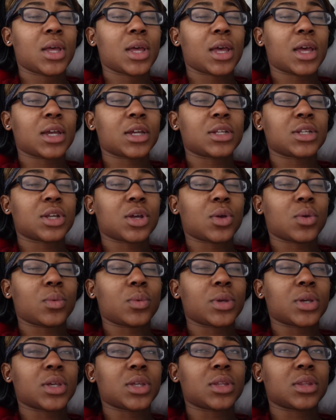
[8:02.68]
I dealt
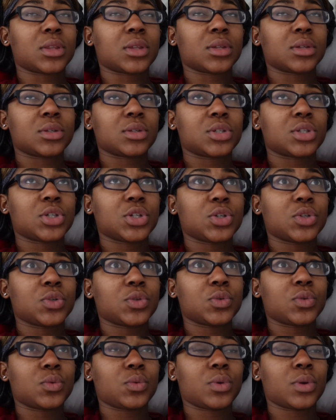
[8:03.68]
with
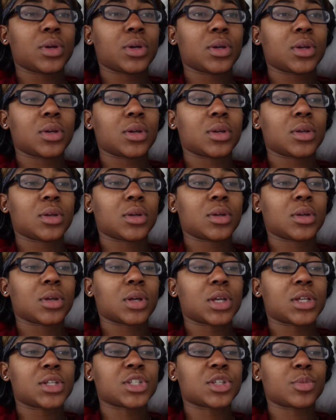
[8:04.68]
two
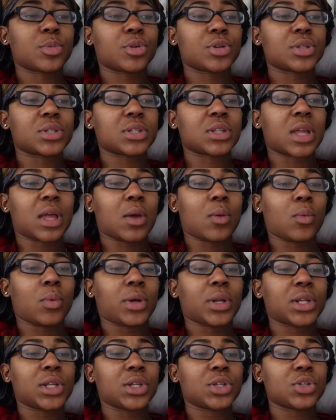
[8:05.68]
customers not
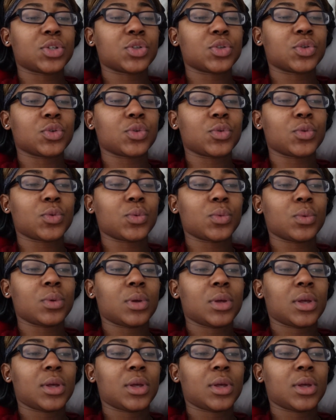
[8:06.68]
wanting to